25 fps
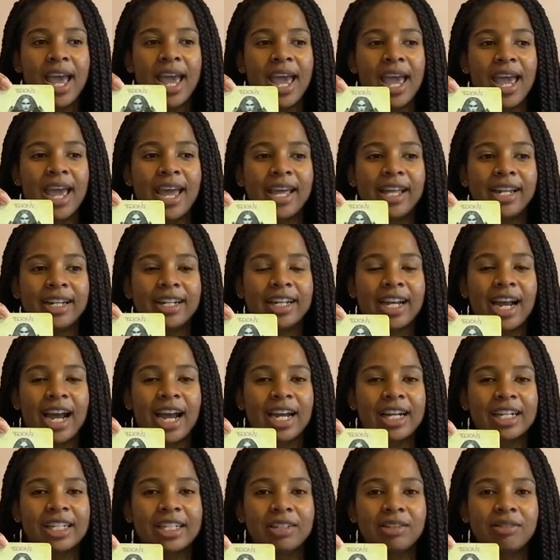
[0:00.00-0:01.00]
and
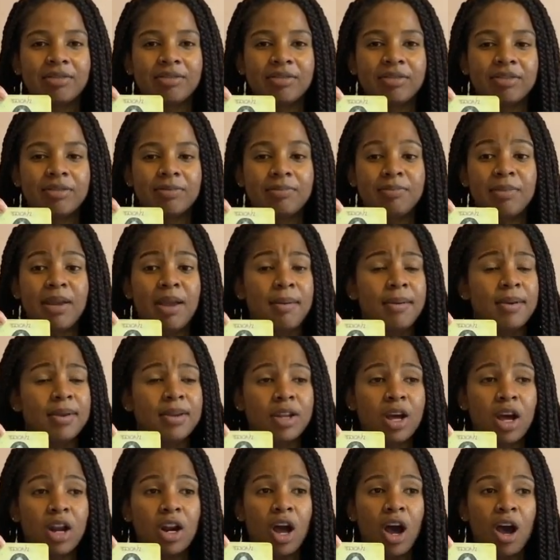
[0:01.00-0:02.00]
kind of maybe
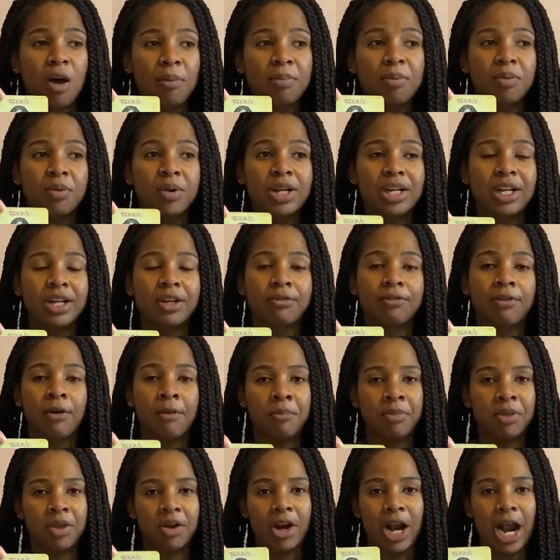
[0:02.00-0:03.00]
not operating
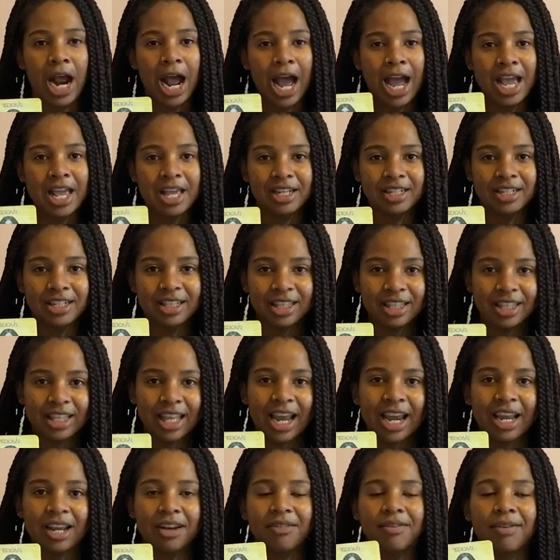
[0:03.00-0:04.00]
from their highest
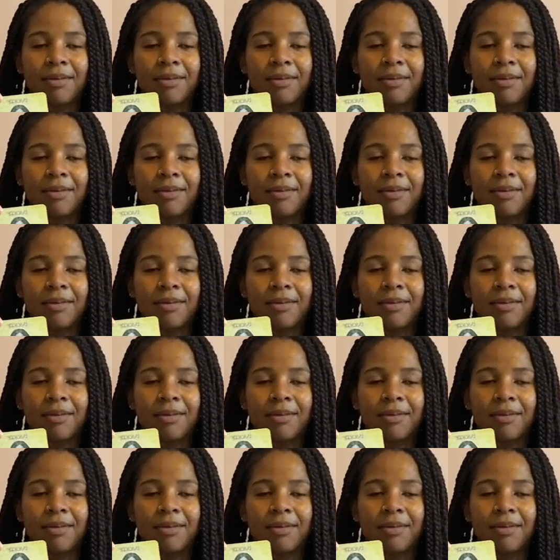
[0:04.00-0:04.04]
light,